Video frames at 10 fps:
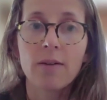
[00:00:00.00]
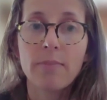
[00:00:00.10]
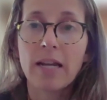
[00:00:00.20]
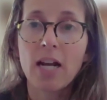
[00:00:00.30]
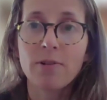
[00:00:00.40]

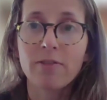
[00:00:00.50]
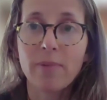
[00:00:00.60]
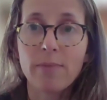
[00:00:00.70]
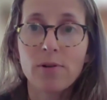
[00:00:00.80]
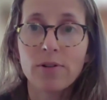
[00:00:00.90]
made up of
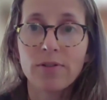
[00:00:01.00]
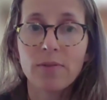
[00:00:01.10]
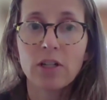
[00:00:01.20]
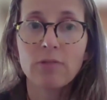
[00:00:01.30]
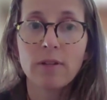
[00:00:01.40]
members from
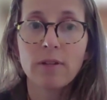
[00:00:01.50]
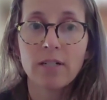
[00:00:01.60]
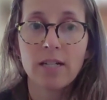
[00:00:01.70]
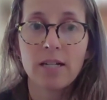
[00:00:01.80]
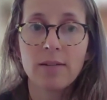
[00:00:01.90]
the
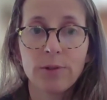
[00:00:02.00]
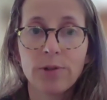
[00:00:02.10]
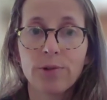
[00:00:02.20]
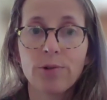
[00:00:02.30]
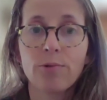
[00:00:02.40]
community
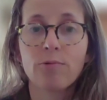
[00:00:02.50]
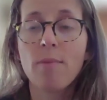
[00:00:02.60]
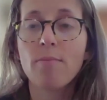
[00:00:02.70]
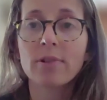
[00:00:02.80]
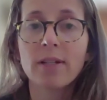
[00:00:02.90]
to
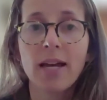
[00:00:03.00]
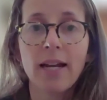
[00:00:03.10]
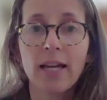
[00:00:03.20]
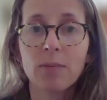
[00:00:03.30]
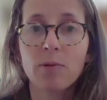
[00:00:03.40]

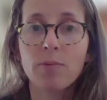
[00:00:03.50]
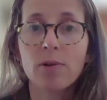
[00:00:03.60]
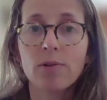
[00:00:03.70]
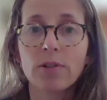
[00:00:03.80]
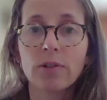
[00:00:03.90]
represent and
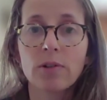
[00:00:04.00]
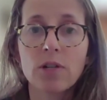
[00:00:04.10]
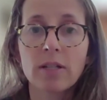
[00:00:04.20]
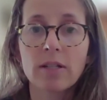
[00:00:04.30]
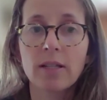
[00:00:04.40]
propose
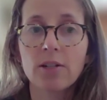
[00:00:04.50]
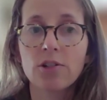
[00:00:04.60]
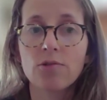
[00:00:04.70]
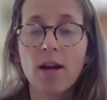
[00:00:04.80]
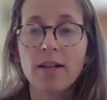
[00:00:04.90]
solutions that
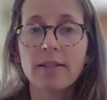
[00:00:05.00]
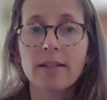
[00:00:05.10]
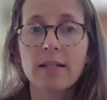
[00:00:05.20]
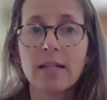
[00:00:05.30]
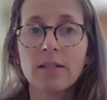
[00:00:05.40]
address the
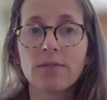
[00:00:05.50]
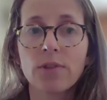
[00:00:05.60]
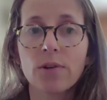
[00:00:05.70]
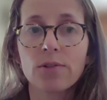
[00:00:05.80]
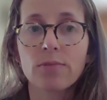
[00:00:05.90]
needs of
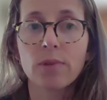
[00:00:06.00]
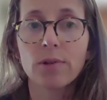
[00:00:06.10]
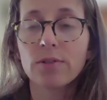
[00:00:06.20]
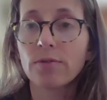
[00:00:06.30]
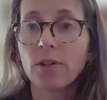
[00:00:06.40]
those
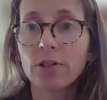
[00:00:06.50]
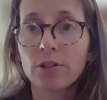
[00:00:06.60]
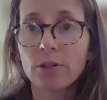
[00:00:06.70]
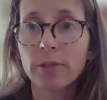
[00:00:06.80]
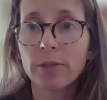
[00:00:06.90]
most
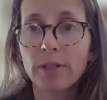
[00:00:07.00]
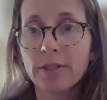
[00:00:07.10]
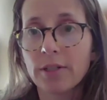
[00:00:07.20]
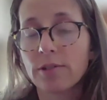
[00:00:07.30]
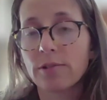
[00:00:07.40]
vulnerable
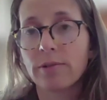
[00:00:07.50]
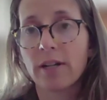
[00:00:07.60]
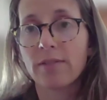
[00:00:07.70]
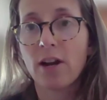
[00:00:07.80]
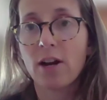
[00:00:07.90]
to
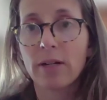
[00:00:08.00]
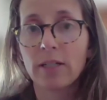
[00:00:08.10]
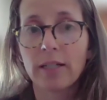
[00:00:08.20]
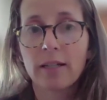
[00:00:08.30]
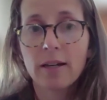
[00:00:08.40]

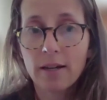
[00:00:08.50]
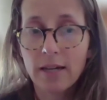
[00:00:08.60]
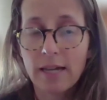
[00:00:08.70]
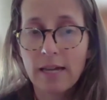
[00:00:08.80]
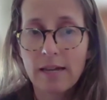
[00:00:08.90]
environmental
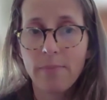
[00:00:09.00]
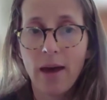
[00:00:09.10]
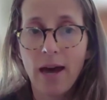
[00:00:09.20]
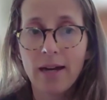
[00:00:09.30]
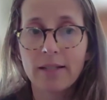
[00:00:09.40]

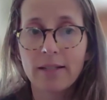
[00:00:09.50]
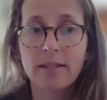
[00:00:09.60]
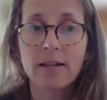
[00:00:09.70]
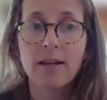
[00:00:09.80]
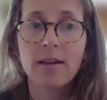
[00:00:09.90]
impacts.